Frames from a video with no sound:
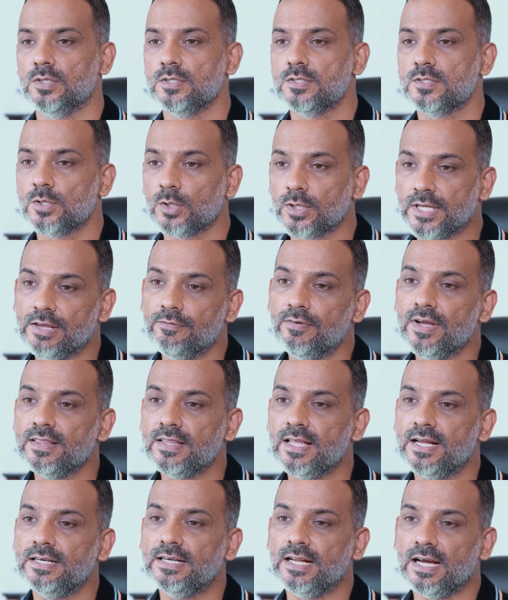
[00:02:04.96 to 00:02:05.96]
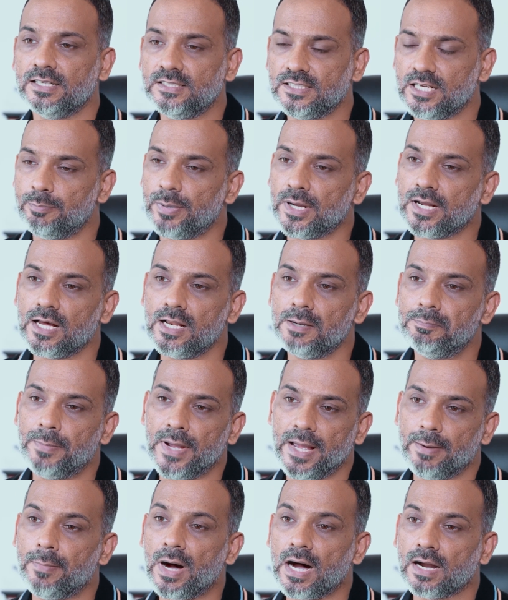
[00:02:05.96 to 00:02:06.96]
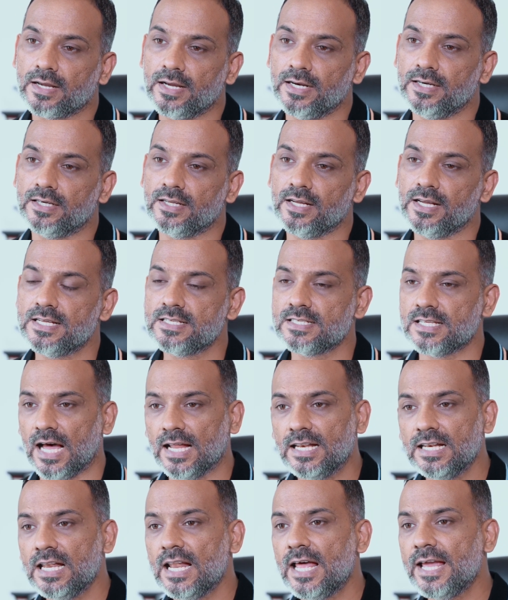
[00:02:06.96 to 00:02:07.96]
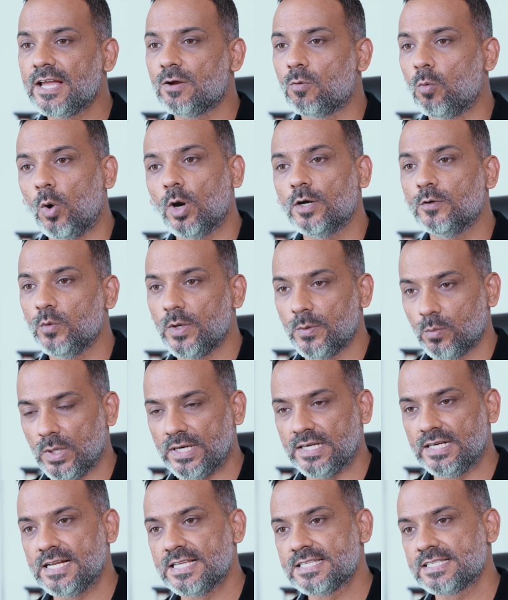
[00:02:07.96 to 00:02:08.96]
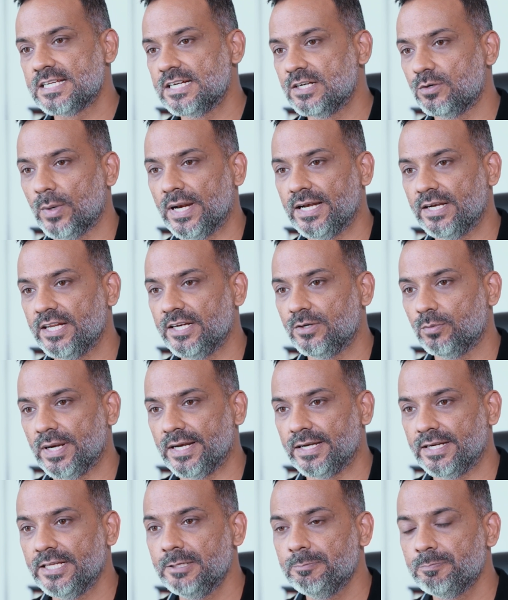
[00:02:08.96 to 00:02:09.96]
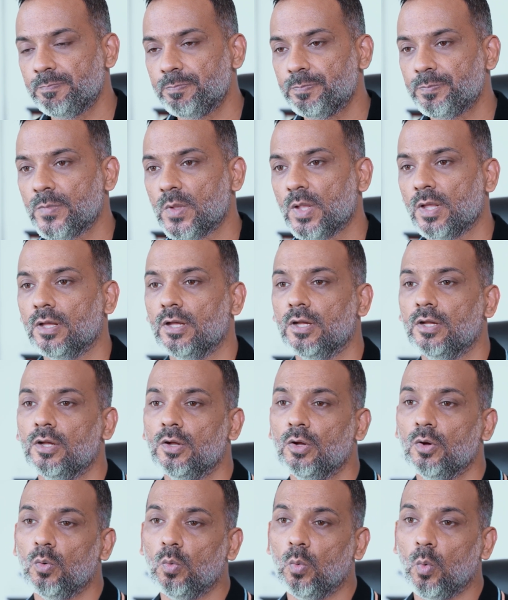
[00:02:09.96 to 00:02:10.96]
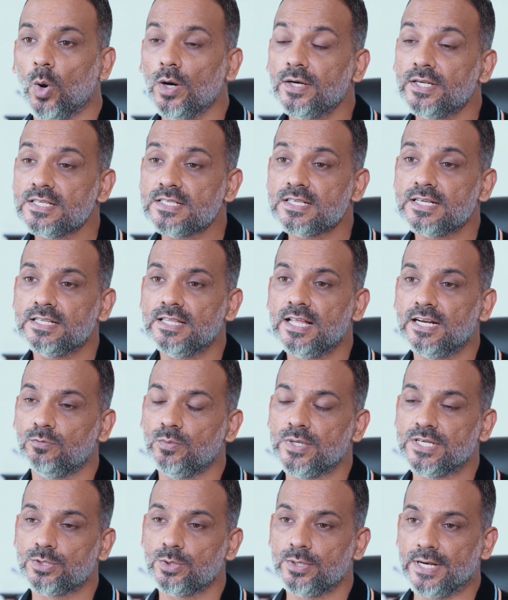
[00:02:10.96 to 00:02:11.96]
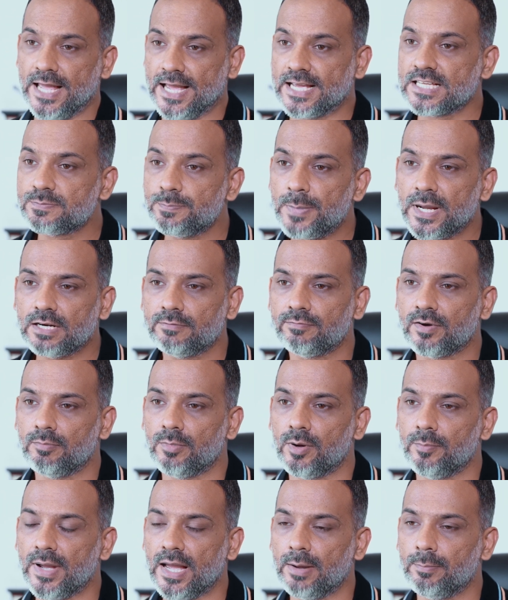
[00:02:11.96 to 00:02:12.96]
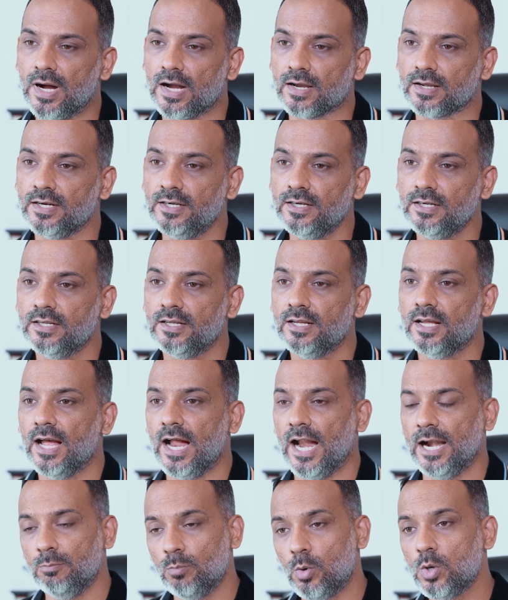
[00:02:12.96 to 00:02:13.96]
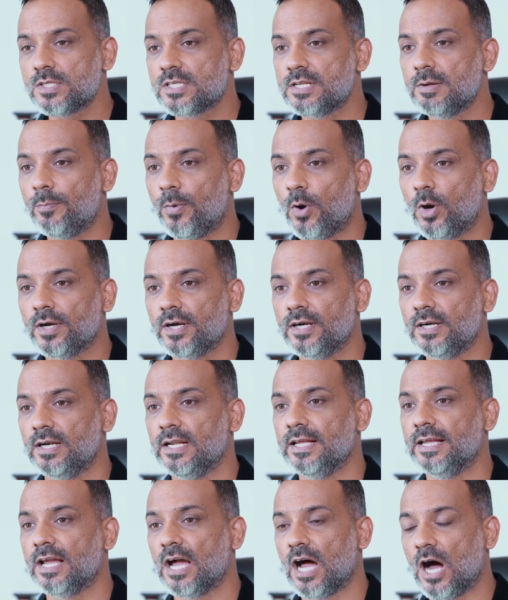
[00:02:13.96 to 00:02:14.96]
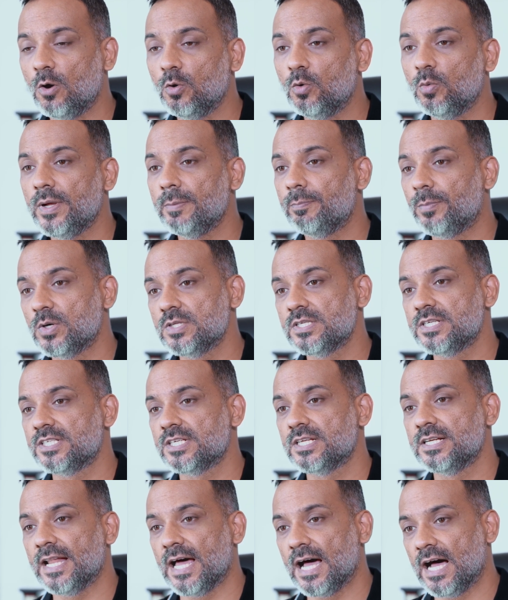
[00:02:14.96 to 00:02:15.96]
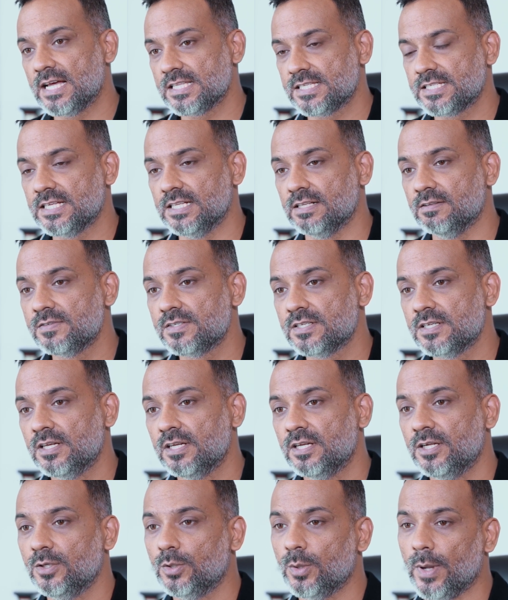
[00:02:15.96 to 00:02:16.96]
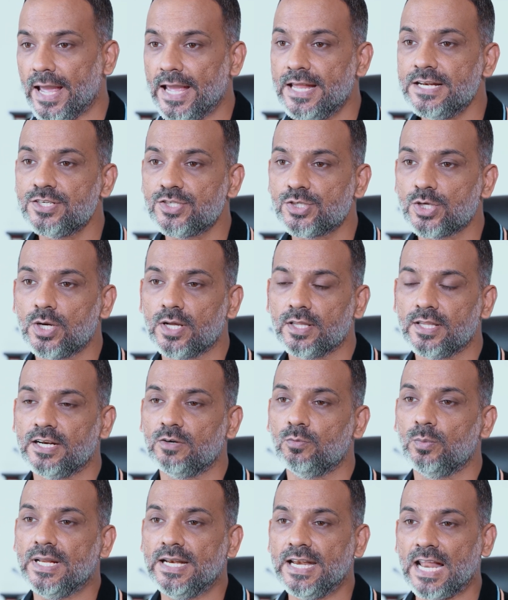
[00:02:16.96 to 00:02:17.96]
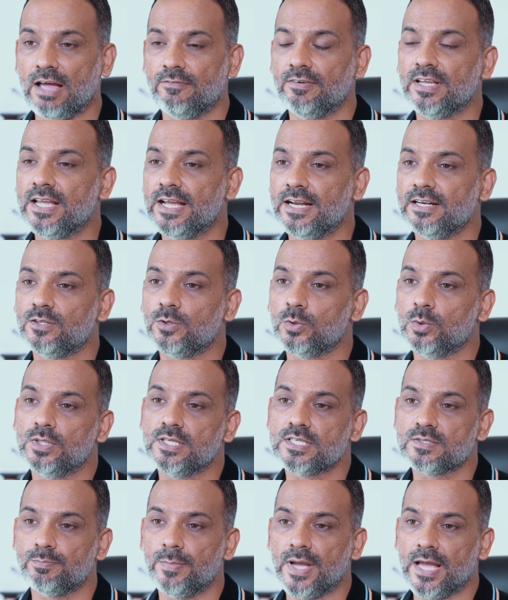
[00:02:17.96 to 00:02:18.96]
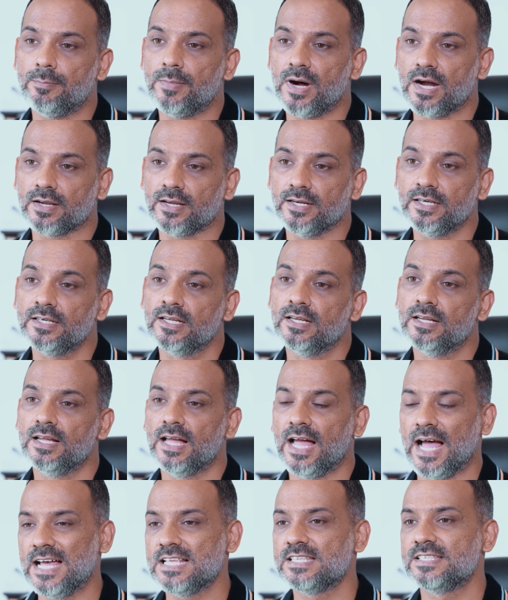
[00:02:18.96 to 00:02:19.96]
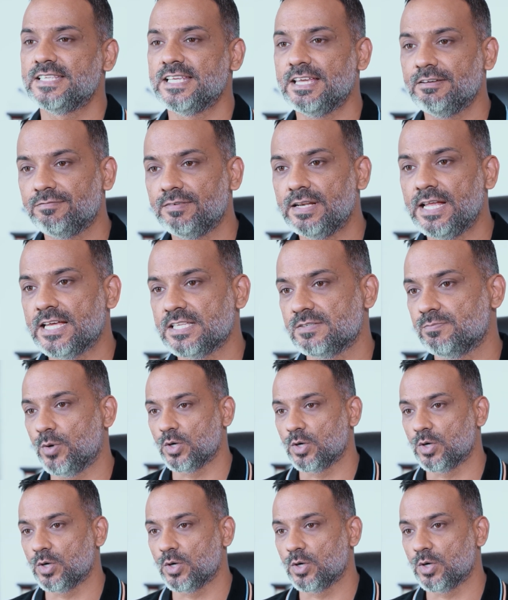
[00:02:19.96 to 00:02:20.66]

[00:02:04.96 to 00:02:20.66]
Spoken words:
So given that a typical bear market is unlike what we witnessed in 2020, what is it that we should expect from a bear market? And most importantly, how do we position ourselves to ensure that we navigate through this bear market as safely as